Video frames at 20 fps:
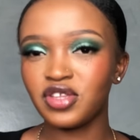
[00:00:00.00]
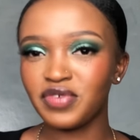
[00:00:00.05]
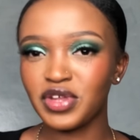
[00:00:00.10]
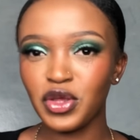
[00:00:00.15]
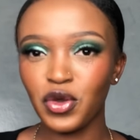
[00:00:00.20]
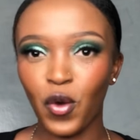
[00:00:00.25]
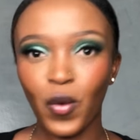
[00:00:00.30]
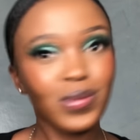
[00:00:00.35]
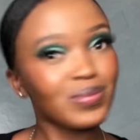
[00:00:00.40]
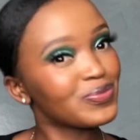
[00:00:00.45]

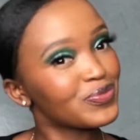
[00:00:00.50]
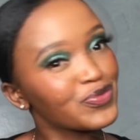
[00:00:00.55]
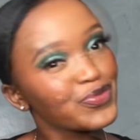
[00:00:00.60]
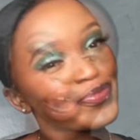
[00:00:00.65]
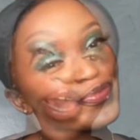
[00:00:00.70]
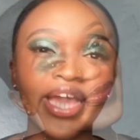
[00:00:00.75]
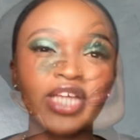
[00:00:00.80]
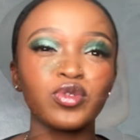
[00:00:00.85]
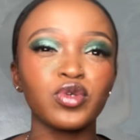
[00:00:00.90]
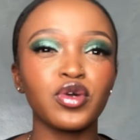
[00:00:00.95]
video. So
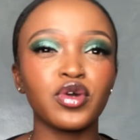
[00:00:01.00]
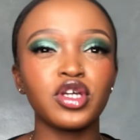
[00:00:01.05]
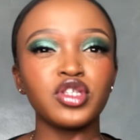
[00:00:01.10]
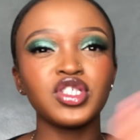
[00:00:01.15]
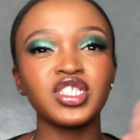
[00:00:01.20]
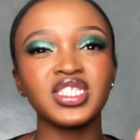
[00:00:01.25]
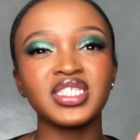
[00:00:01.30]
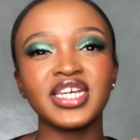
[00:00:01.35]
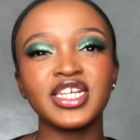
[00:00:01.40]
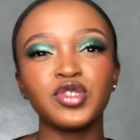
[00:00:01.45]
guys, we're going
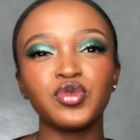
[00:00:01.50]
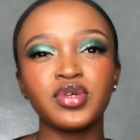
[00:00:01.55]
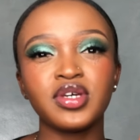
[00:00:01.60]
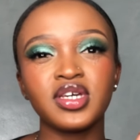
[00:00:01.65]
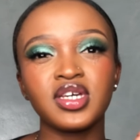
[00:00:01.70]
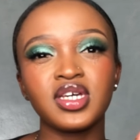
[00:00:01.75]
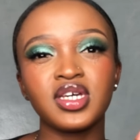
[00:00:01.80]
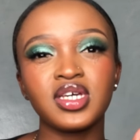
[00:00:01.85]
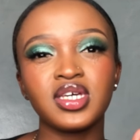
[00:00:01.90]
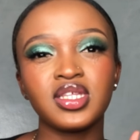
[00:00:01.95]
to start
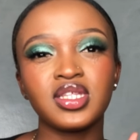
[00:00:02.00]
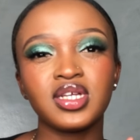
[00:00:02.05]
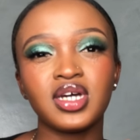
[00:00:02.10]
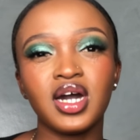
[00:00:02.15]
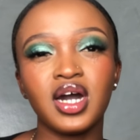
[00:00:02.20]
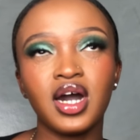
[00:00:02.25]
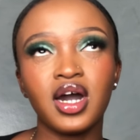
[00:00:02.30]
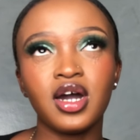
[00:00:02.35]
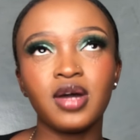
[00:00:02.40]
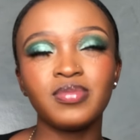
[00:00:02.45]
with
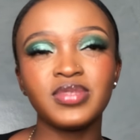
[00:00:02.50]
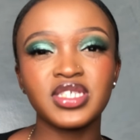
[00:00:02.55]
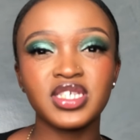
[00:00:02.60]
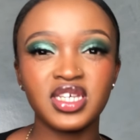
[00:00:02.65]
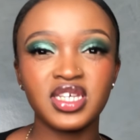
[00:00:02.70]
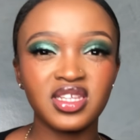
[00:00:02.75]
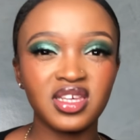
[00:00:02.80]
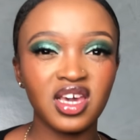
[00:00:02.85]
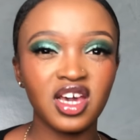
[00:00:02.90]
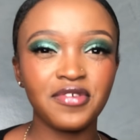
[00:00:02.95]

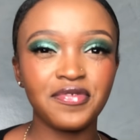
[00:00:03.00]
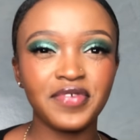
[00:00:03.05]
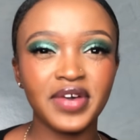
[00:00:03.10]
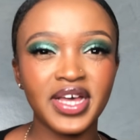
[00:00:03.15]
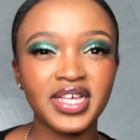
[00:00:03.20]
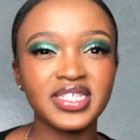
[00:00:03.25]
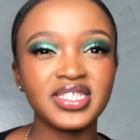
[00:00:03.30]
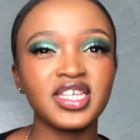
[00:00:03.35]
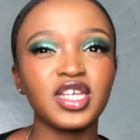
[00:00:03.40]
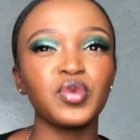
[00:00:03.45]
skincare
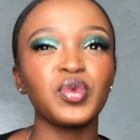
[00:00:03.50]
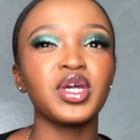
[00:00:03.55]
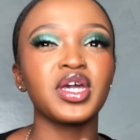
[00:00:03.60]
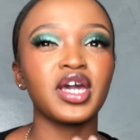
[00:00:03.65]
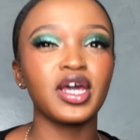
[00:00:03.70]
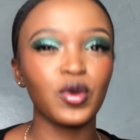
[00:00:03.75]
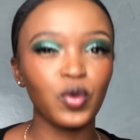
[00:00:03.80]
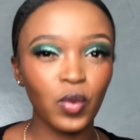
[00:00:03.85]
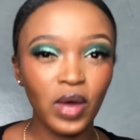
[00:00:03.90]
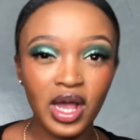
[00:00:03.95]
first, then we
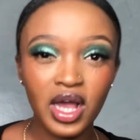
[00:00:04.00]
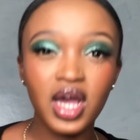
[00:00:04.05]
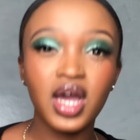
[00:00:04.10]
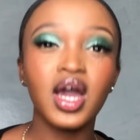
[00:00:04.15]
can work